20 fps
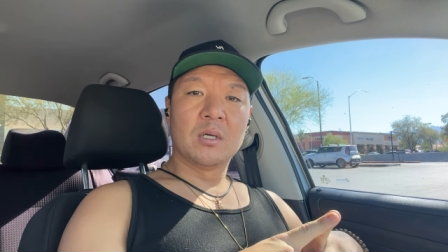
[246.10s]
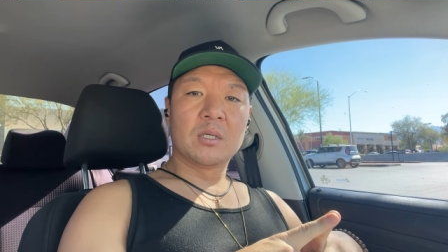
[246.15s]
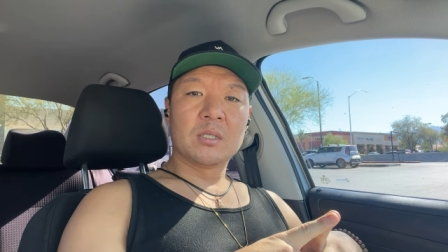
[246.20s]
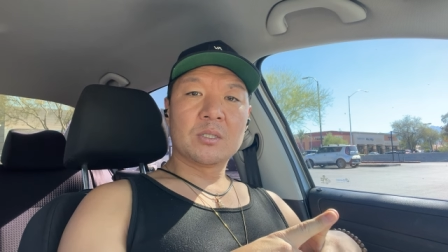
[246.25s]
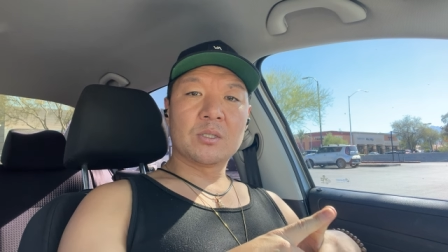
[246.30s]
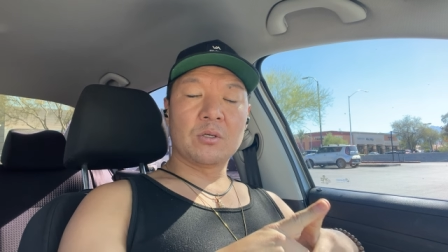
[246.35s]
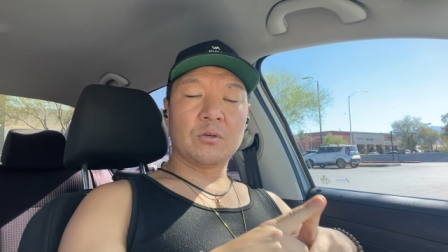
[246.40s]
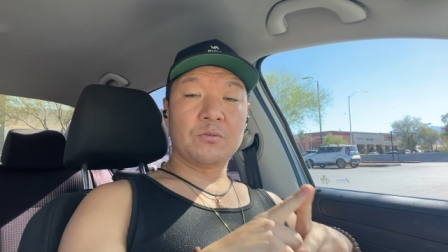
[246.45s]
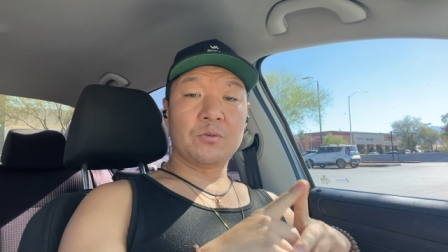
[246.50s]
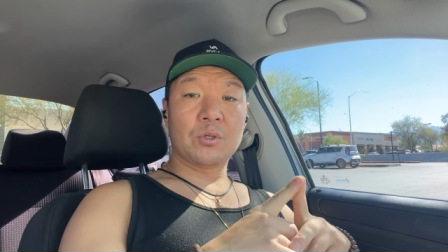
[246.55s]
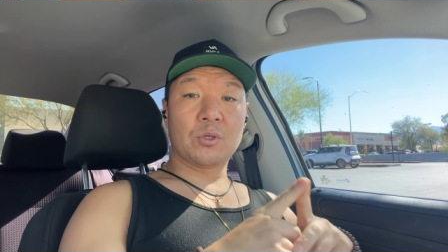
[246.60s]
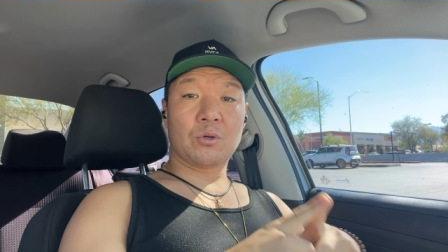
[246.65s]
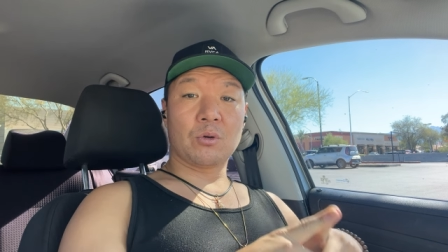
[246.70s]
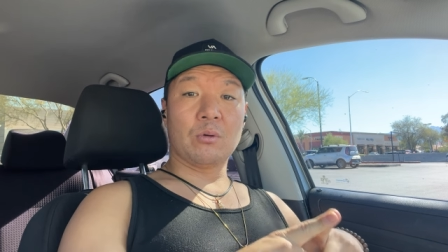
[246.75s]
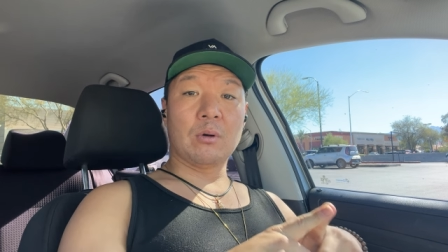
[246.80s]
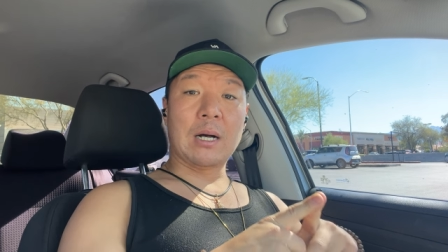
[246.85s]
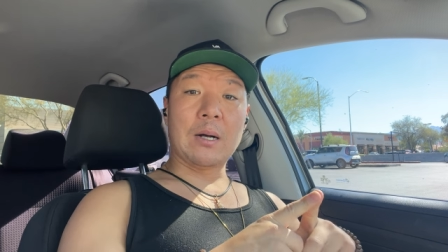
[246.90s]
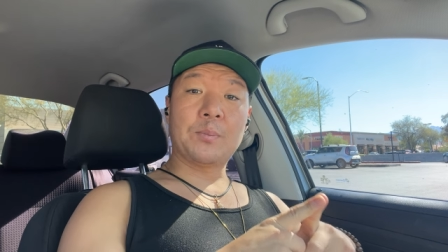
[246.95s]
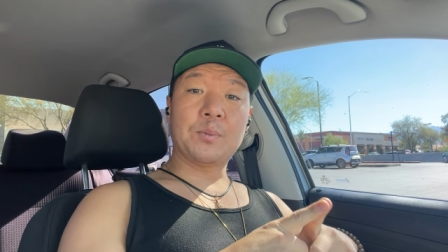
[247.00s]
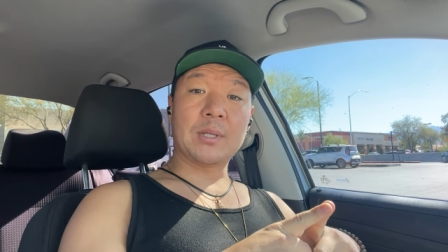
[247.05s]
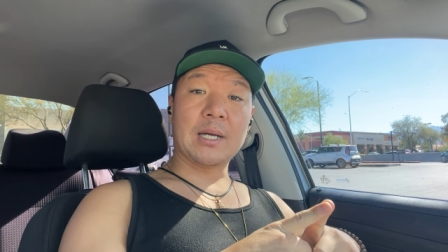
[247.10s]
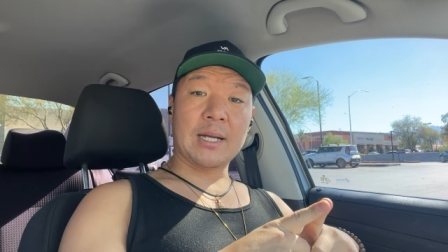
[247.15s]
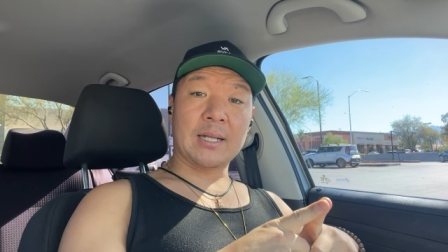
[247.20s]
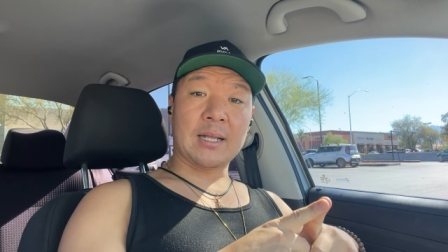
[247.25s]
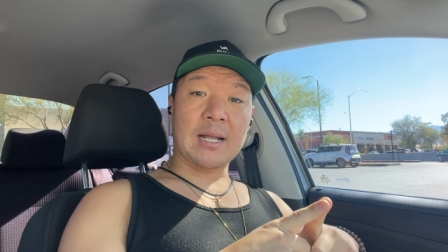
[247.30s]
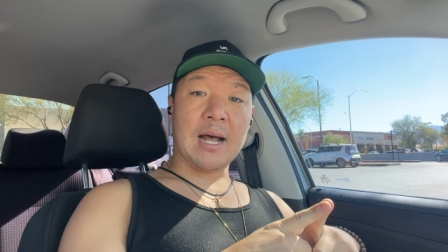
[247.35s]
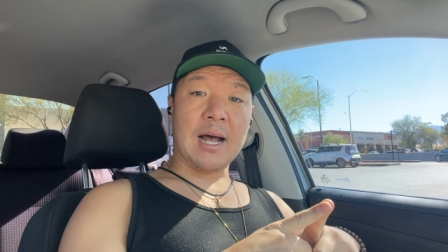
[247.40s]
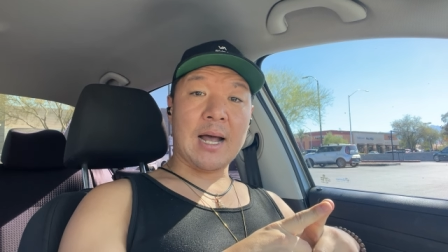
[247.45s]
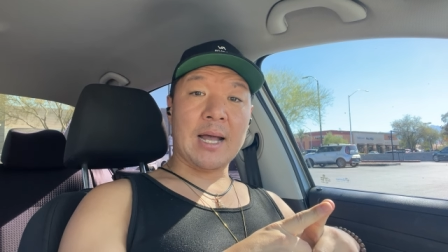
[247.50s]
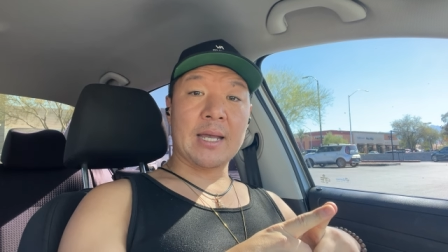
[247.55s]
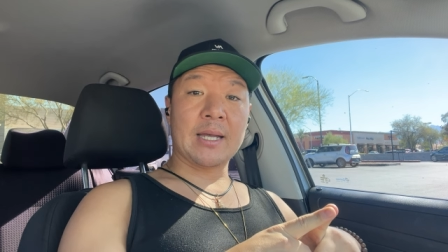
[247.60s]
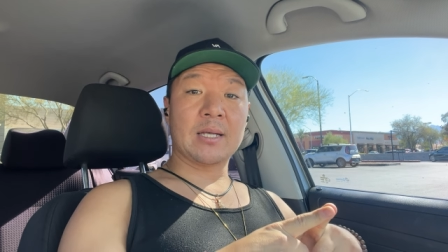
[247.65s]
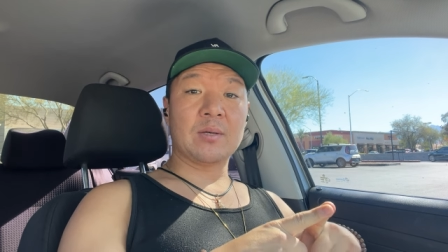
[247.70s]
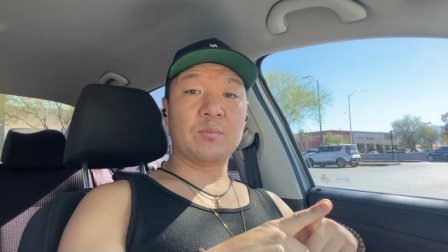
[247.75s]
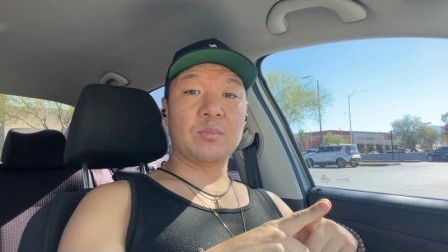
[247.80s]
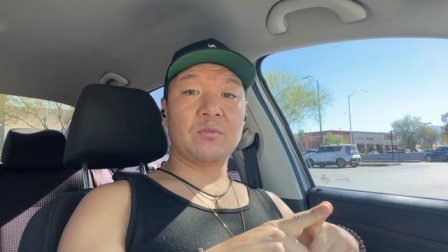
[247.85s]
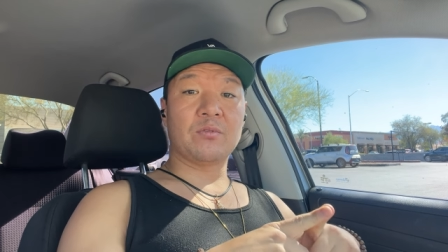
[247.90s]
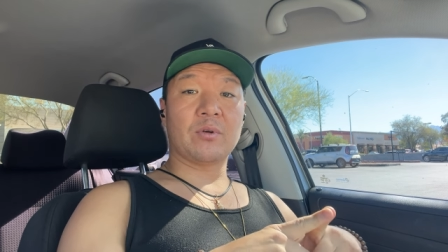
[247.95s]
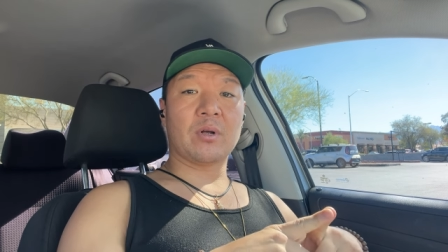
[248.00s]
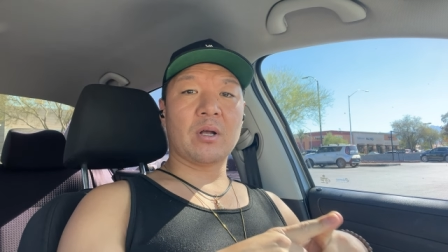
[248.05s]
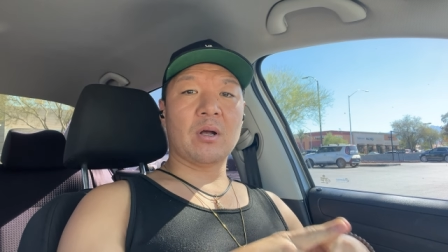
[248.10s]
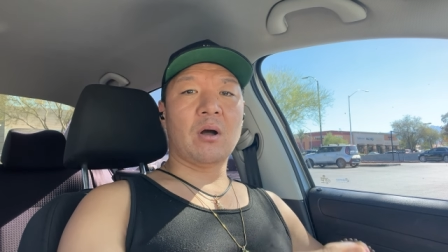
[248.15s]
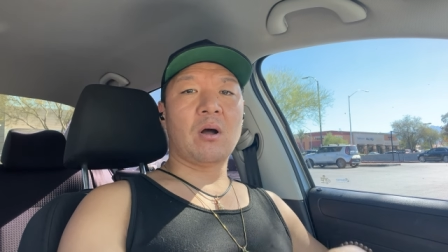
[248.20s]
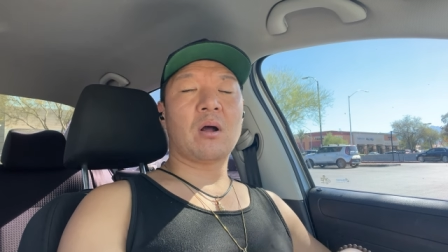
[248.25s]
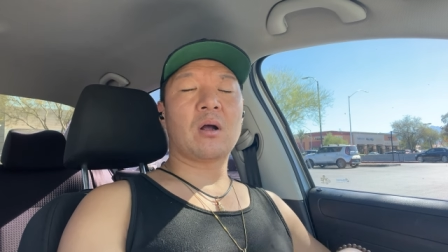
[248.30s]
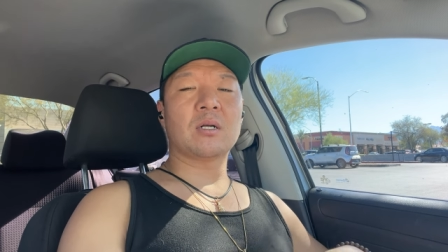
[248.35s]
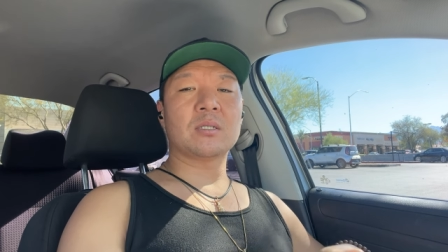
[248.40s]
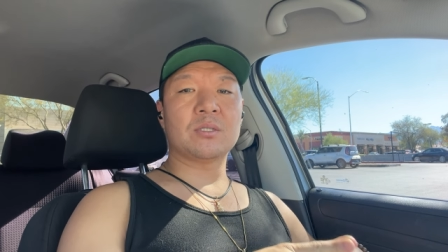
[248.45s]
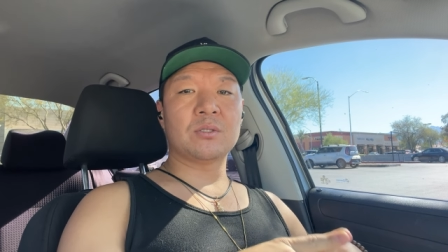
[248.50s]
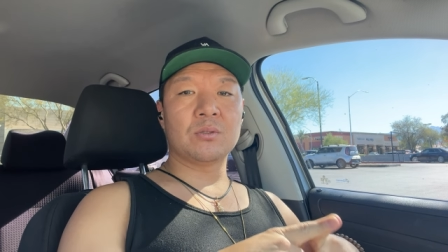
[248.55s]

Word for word: So if you grew up like that, it can be very hard